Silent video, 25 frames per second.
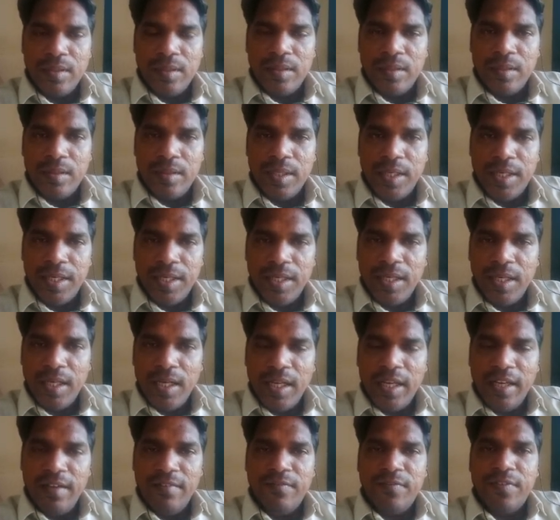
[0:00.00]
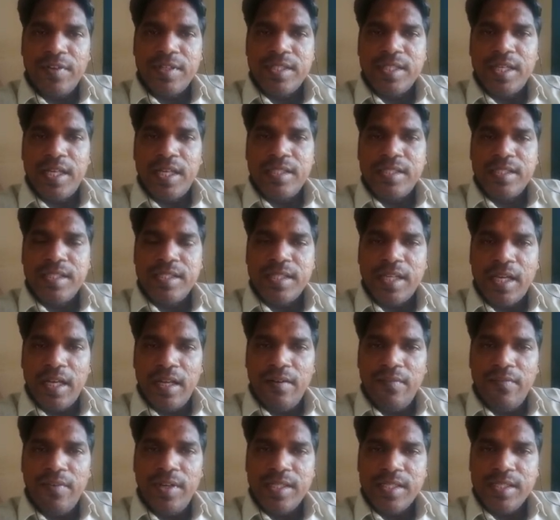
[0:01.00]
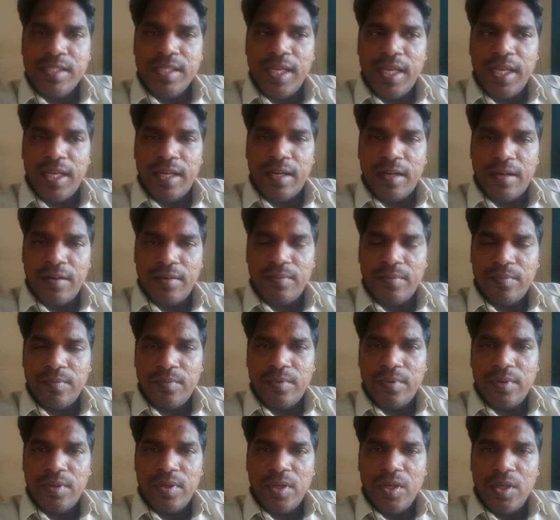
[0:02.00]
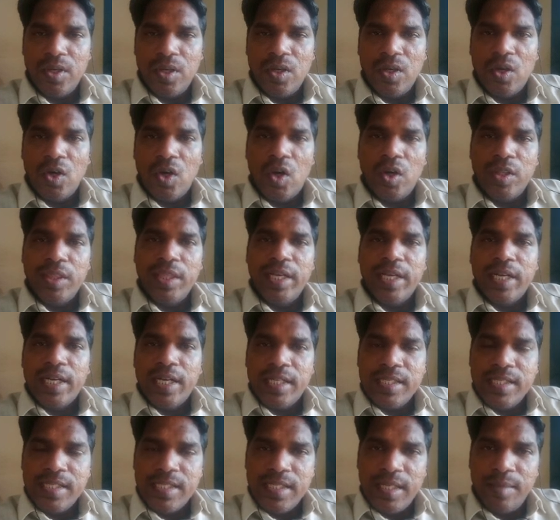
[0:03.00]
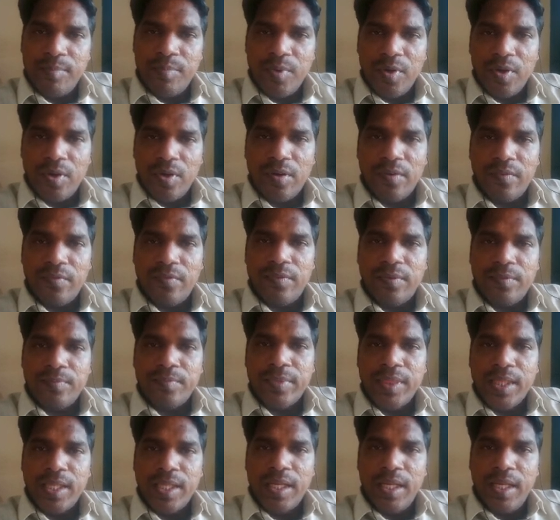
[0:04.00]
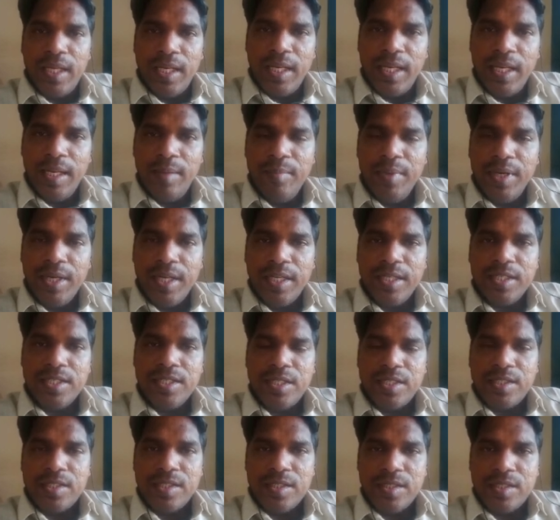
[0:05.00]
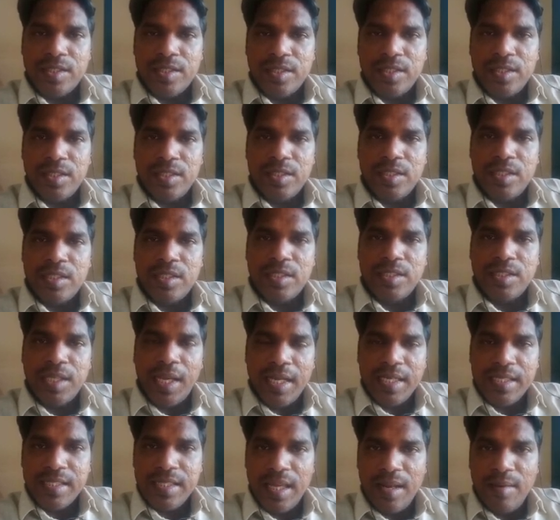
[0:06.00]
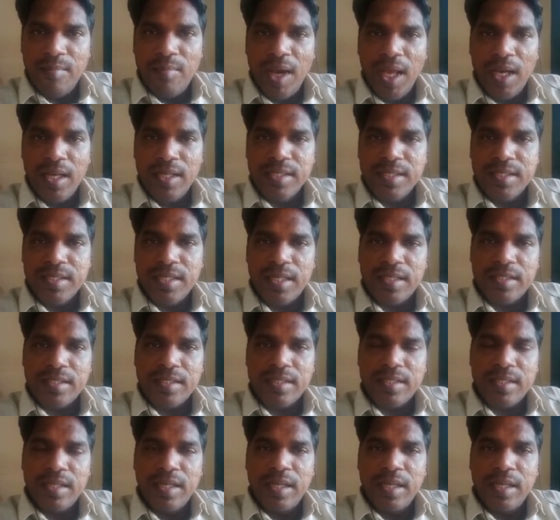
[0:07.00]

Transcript: the real emphasis is always there on the concept of limitations, checks and balances,